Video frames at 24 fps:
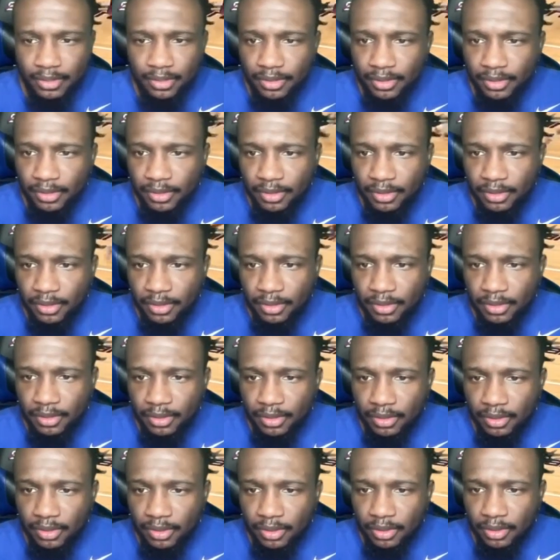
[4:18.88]

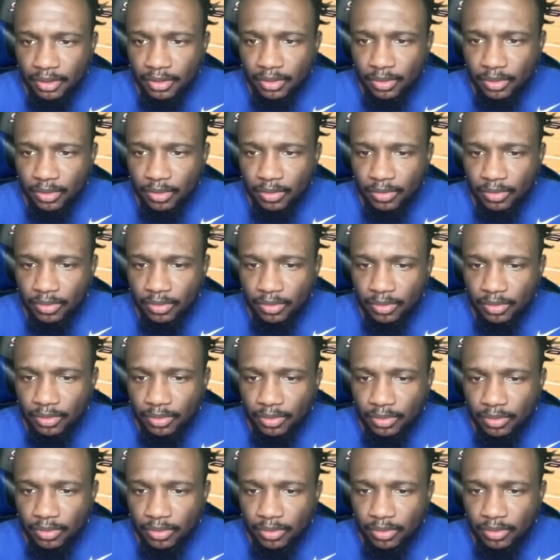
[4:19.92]

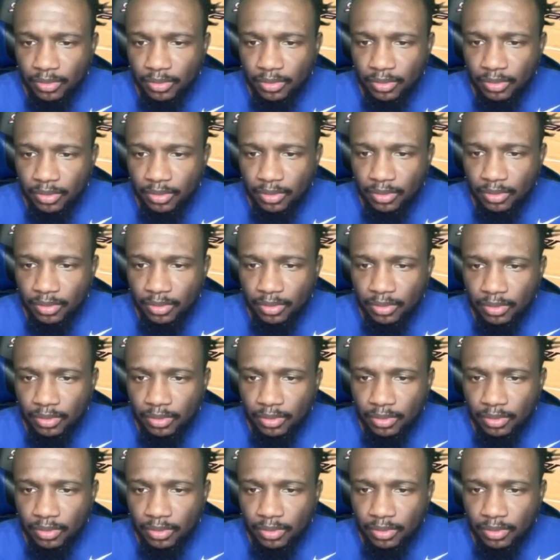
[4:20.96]
No one is speaking in this clip.